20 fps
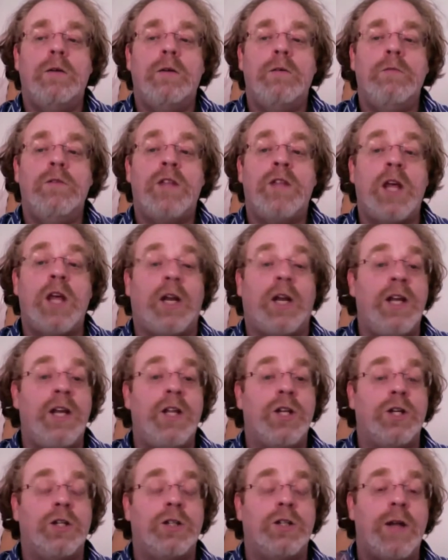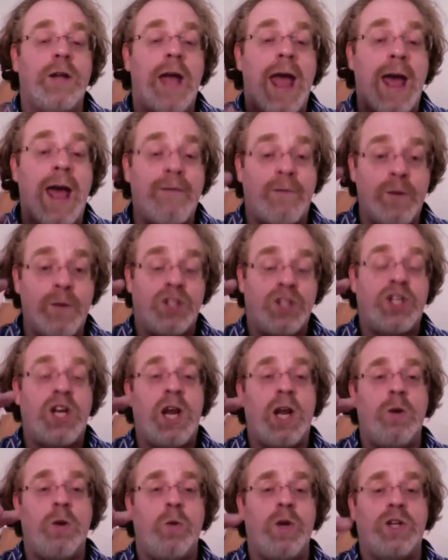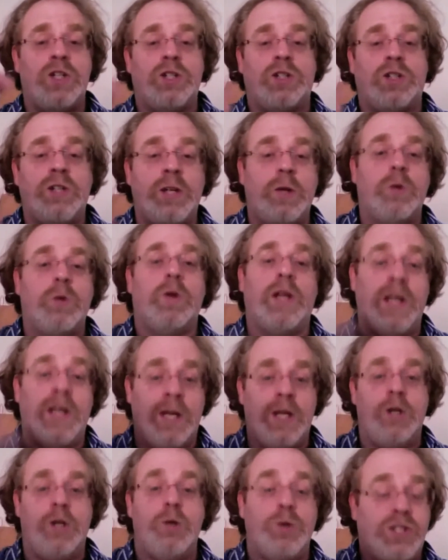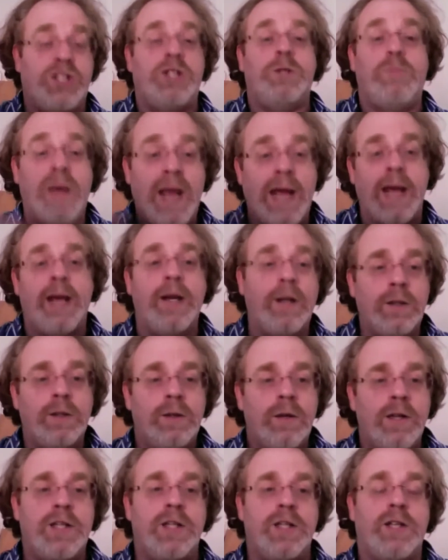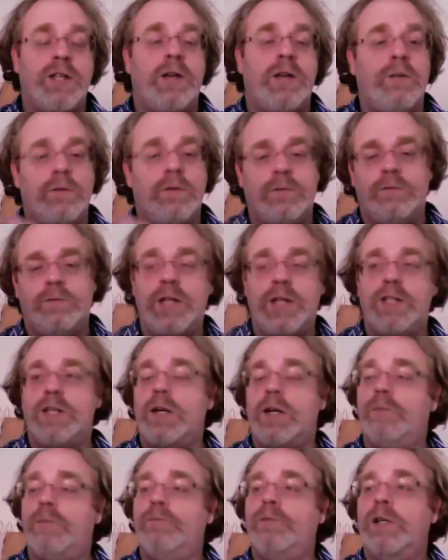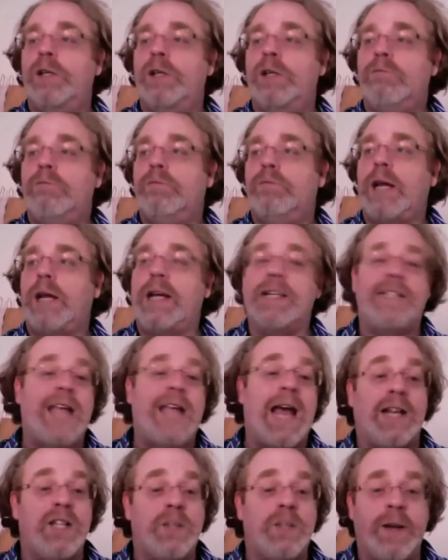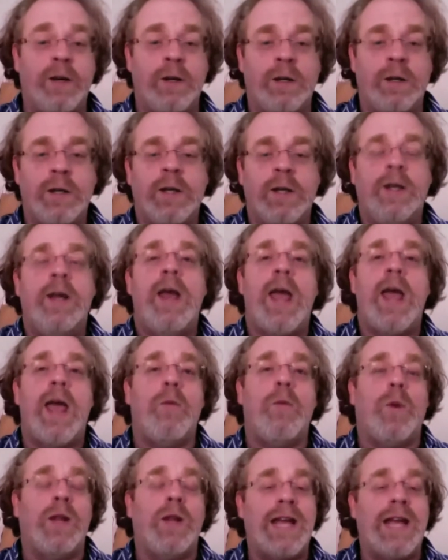either have a machine which literally you spin. It's like a salad spinner, and what that